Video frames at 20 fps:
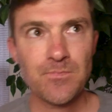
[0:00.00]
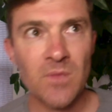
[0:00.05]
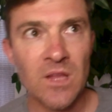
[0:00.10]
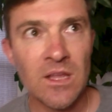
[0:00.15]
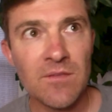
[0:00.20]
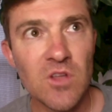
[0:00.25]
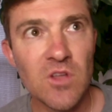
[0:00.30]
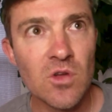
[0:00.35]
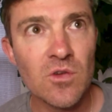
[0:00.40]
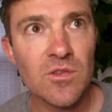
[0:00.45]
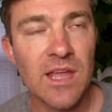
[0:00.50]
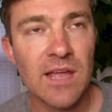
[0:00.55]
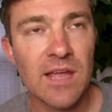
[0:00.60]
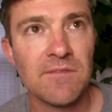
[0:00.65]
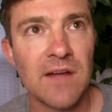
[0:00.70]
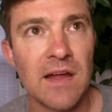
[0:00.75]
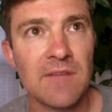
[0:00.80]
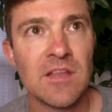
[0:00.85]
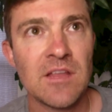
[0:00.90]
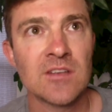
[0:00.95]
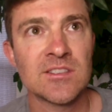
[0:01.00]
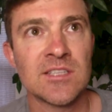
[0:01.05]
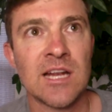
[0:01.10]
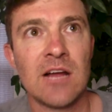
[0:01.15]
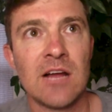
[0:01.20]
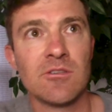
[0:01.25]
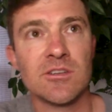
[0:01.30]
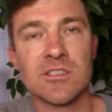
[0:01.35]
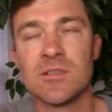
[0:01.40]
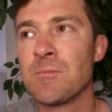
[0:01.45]
if you only have five thousand
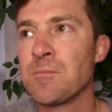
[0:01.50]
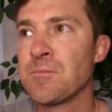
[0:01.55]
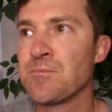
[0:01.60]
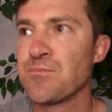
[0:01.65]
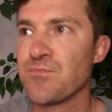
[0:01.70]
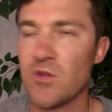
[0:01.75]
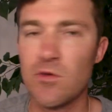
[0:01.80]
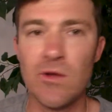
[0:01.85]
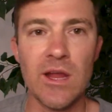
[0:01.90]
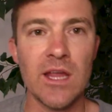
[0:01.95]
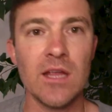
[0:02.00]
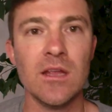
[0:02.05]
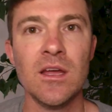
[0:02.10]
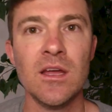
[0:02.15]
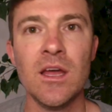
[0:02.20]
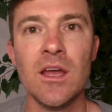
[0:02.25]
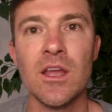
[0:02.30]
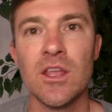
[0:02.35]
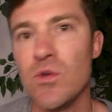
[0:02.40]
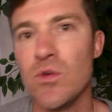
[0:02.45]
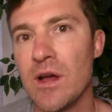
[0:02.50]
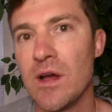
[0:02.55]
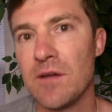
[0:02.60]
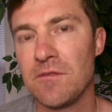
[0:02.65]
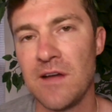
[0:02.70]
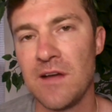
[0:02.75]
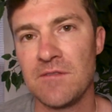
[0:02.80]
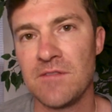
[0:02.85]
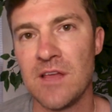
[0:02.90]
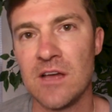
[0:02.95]
hours, great you have
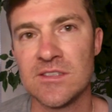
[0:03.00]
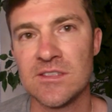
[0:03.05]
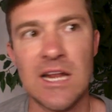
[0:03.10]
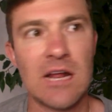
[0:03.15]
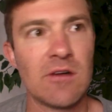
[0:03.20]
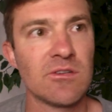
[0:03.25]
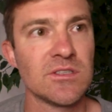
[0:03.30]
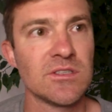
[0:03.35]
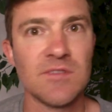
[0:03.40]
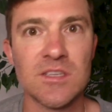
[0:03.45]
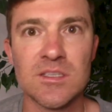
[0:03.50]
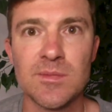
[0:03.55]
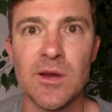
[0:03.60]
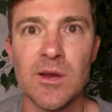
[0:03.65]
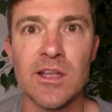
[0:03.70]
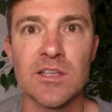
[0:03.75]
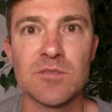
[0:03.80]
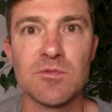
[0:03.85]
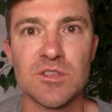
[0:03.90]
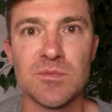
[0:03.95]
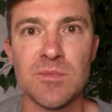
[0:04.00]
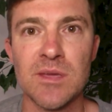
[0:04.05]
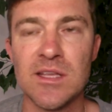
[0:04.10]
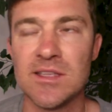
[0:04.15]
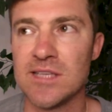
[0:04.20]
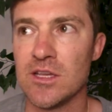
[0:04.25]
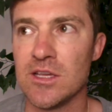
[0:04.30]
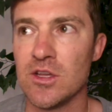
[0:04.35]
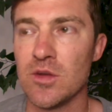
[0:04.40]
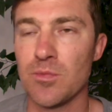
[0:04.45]
5,000 hours of experience, which means
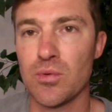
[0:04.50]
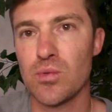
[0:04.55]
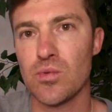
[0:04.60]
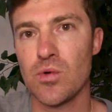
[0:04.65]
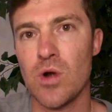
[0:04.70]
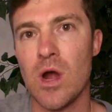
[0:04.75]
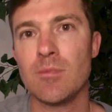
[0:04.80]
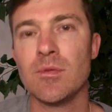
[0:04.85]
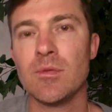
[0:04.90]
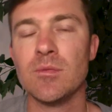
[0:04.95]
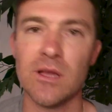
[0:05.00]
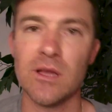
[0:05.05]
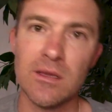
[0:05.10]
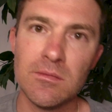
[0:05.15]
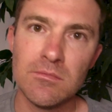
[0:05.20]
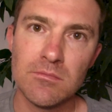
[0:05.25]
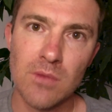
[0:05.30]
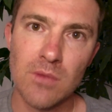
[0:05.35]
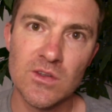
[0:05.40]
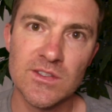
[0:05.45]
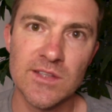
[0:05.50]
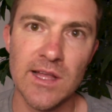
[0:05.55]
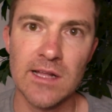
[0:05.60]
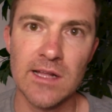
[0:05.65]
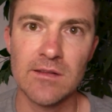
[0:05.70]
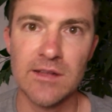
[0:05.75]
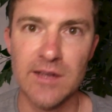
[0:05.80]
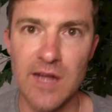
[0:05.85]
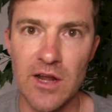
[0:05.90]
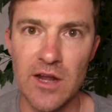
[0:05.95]
that you're probably, most
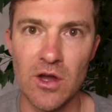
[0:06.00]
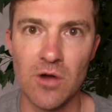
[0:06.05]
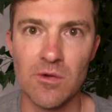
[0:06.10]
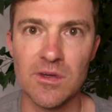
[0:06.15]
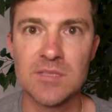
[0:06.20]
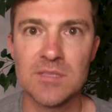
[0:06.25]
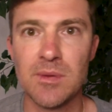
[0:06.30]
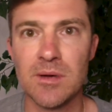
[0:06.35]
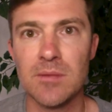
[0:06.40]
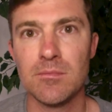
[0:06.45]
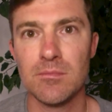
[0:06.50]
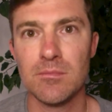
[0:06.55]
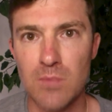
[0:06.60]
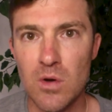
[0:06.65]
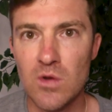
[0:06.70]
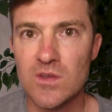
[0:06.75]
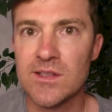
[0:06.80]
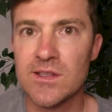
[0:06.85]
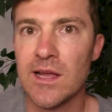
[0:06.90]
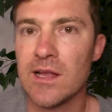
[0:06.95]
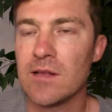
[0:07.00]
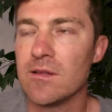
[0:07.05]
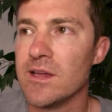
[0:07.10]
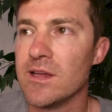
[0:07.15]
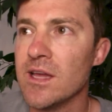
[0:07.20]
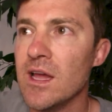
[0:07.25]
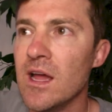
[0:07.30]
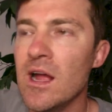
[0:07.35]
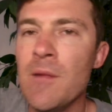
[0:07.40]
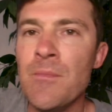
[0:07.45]
likely, not always, but most
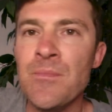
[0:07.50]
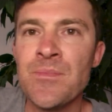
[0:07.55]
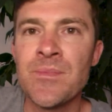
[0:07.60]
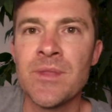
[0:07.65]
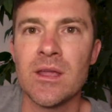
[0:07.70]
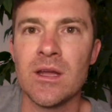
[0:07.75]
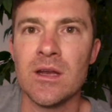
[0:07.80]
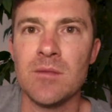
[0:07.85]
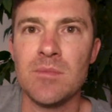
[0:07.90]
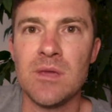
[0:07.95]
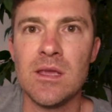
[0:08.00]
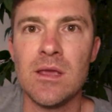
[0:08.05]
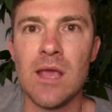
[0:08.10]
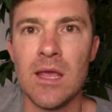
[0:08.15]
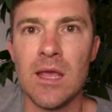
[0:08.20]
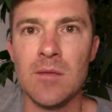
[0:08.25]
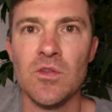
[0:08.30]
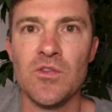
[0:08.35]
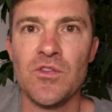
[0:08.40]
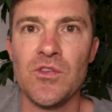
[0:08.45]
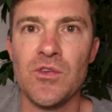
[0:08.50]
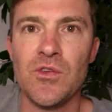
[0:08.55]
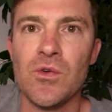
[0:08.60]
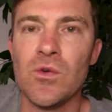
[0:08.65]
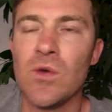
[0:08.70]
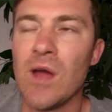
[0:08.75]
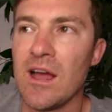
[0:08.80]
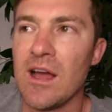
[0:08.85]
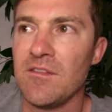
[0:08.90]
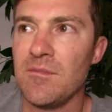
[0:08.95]
likely going to be able
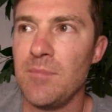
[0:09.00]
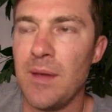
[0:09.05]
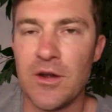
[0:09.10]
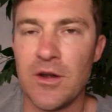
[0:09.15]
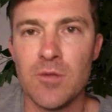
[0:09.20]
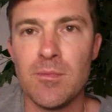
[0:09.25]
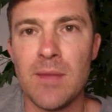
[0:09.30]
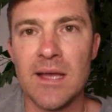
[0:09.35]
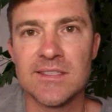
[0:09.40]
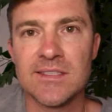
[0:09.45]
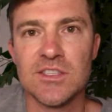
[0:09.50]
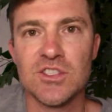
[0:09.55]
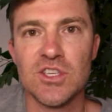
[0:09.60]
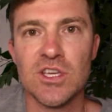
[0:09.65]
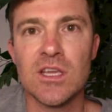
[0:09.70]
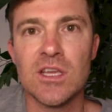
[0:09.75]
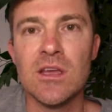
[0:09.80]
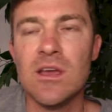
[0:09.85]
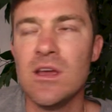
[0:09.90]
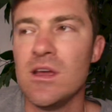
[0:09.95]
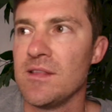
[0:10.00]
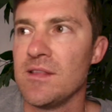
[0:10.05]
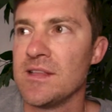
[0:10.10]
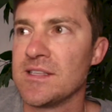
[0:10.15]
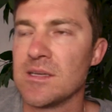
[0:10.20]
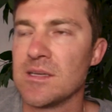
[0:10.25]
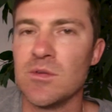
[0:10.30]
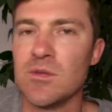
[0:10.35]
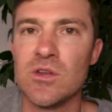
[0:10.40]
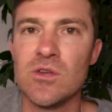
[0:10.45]
to have better messaging than
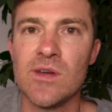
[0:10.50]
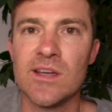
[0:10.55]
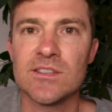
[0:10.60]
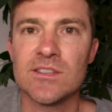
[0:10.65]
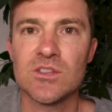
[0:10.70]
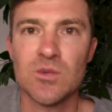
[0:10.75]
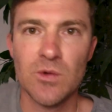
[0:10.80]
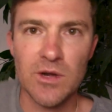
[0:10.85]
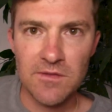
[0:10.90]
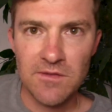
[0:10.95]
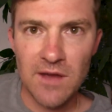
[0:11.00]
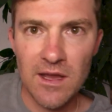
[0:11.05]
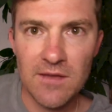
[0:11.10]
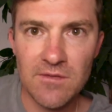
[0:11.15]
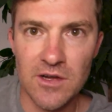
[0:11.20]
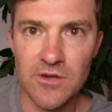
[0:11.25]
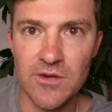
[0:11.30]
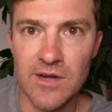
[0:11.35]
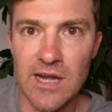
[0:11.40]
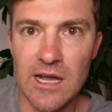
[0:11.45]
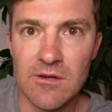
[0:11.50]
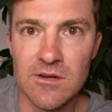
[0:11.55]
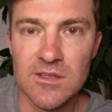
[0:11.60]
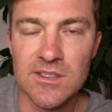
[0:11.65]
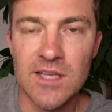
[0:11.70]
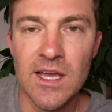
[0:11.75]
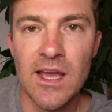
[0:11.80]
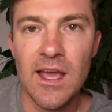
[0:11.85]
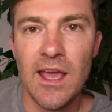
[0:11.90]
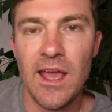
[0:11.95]
someone who has 2,500 hours.